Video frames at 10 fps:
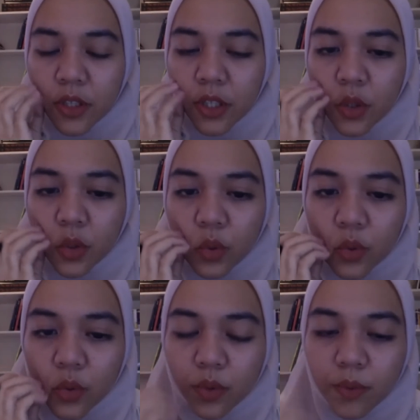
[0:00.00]

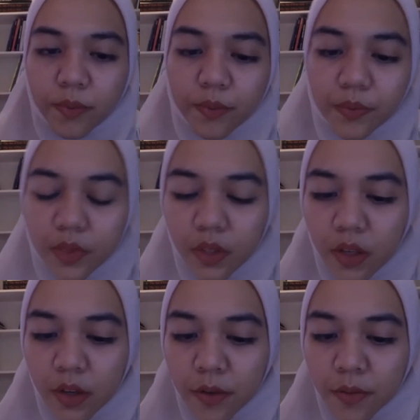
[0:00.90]
you
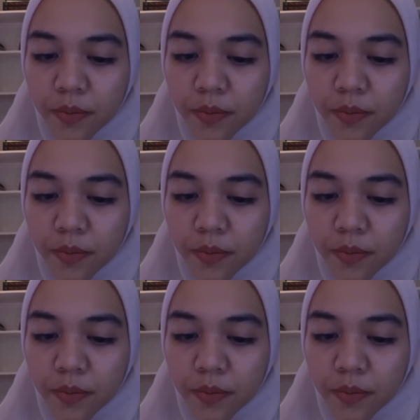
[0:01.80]
uh,